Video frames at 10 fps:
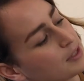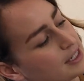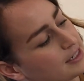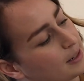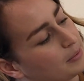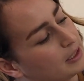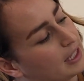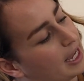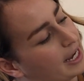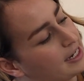with a double
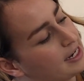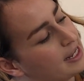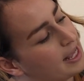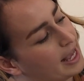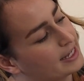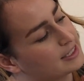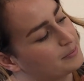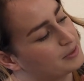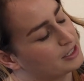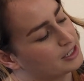line,
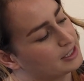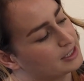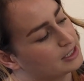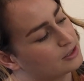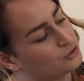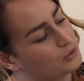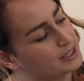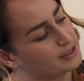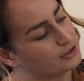except there's a short